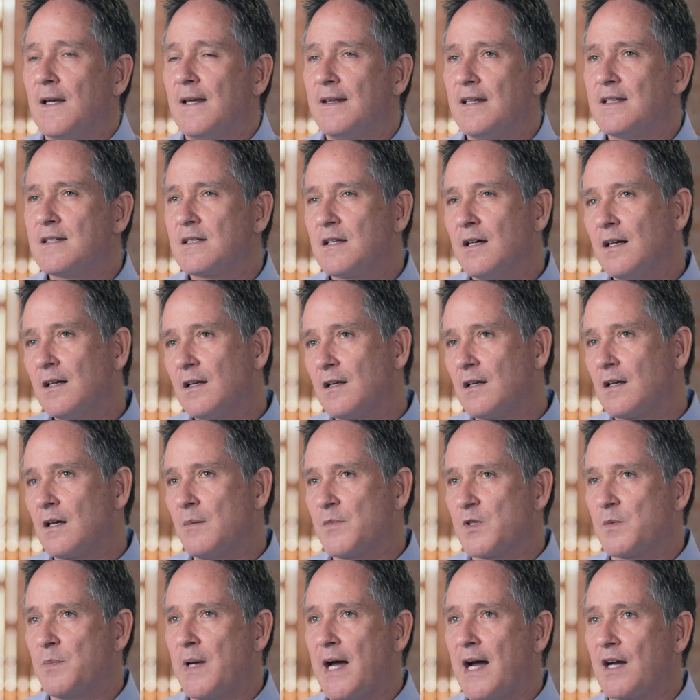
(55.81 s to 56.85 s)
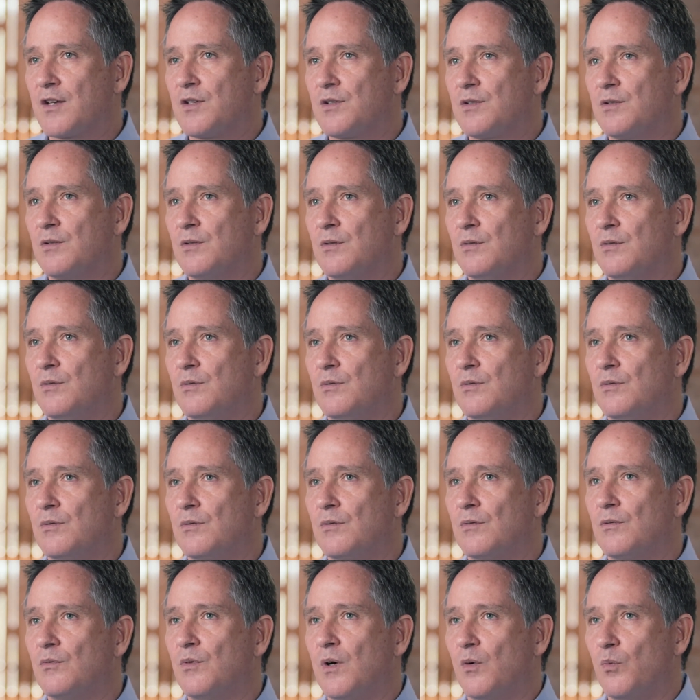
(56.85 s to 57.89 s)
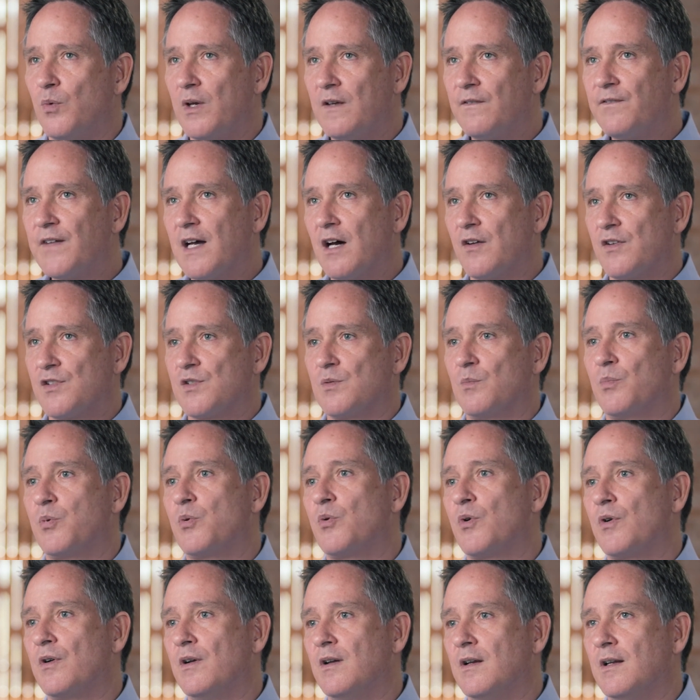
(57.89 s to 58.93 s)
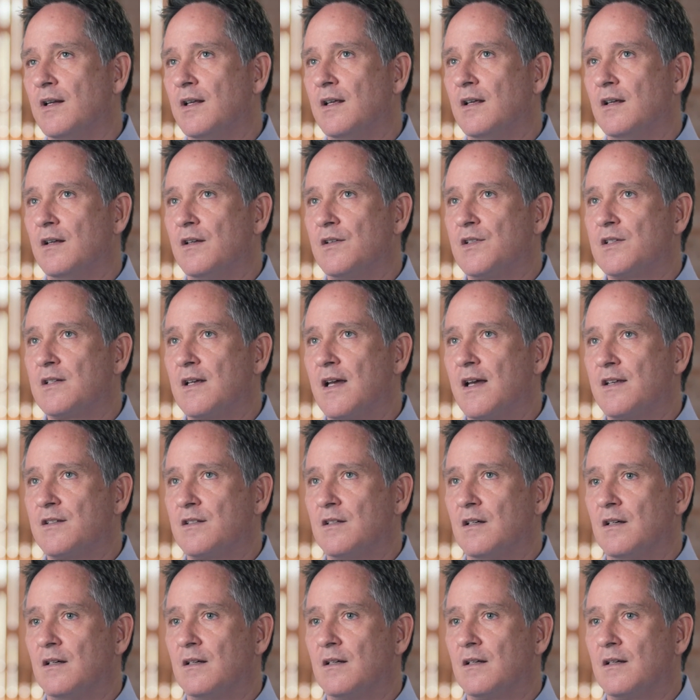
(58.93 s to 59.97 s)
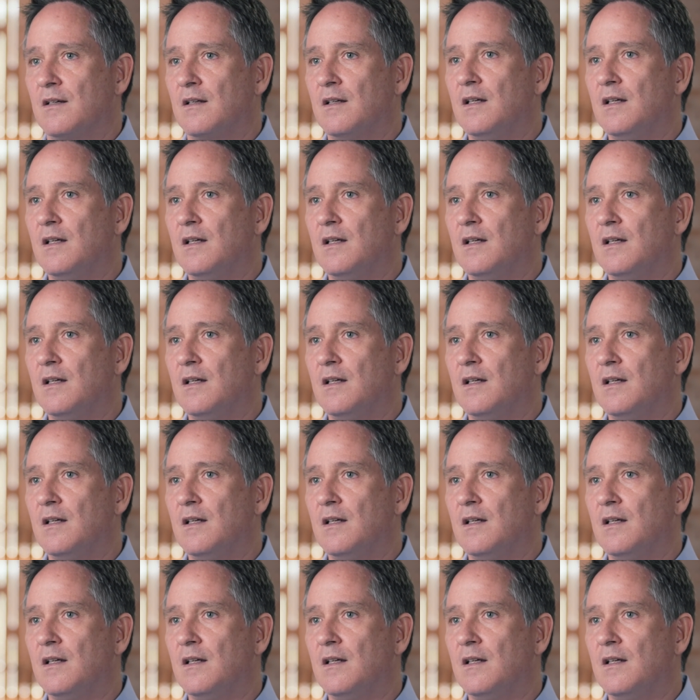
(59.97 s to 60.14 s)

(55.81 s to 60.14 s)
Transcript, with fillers: and this kind of comes back to what we found is important is as a